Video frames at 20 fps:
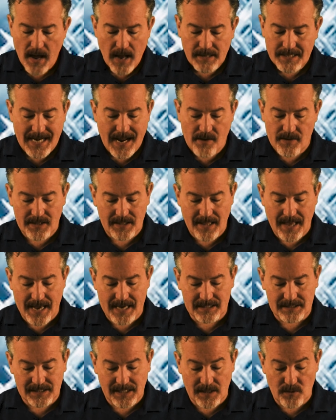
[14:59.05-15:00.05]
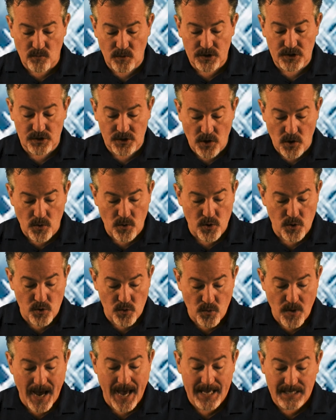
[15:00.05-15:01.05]
Now at last he would know
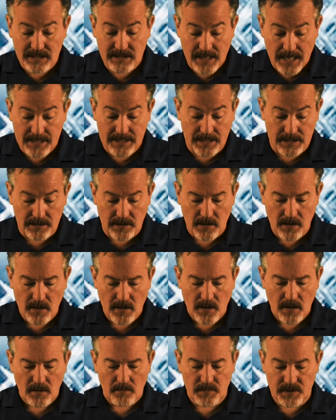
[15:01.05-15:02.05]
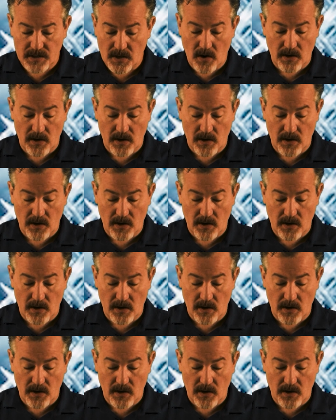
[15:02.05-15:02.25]
who had done it. But the